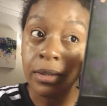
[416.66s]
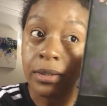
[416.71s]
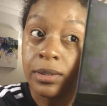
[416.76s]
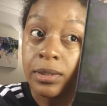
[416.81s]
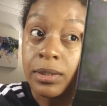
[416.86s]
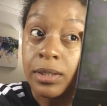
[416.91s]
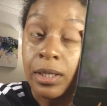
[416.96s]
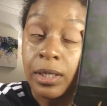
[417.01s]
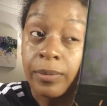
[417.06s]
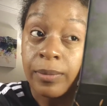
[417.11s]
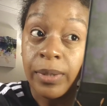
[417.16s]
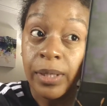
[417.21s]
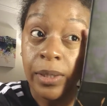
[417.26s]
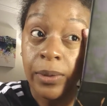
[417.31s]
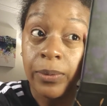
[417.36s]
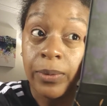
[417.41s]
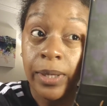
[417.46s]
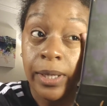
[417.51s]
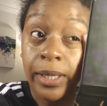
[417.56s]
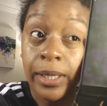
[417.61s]
It's going to be
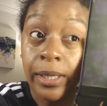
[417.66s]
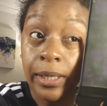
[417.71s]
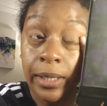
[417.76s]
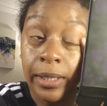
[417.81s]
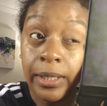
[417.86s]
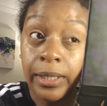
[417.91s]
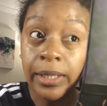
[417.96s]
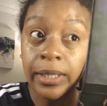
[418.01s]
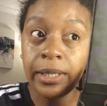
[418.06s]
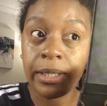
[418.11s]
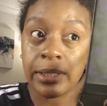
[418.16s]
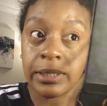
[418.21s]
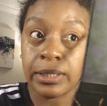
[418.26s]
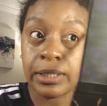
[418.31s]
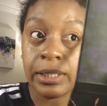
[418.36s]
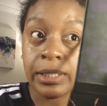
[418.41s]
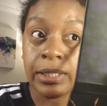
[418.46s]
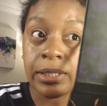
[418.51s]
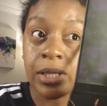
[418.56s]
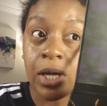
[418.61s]
quick and
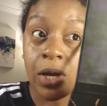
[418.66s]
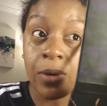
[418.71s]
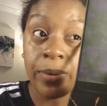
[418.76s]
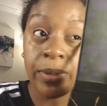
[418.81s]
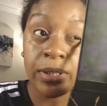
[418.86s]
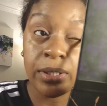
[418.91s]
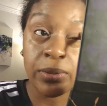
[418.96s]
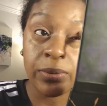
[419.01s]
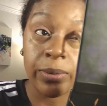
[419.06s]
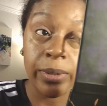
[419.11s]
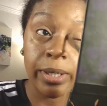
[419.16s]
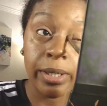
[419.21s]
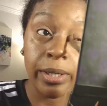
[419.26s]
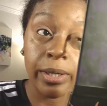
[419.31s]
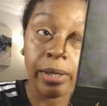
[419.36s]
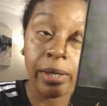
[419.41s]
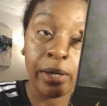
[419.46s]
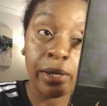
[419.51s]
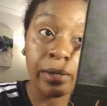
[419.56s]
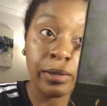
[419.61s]
easy. It's always
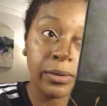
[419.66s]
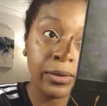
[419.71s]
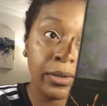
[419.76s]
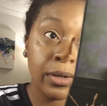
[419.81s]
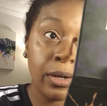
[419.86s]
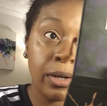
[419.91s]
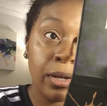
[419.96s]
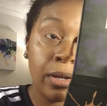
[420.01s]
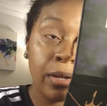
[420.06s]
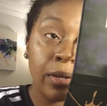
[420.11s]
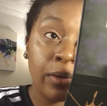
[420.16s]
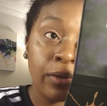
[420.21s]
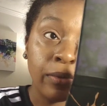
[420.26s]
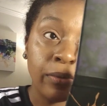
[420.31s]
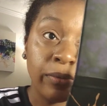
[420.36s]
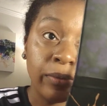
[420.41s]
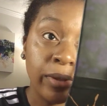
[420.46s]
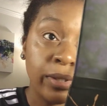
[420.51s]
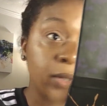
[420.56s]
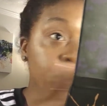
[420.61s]
quicker
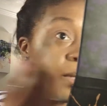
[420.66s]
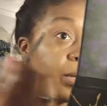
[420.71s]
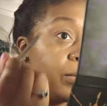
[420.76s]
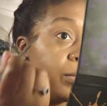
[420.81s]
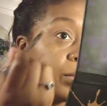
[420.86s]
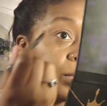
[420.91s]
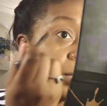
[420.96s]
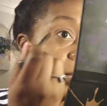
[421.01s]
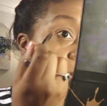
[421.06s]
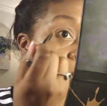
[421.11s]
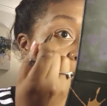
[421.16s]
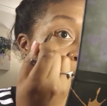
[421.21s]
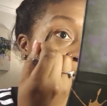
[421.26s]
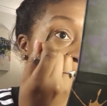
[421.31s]
when you don't do your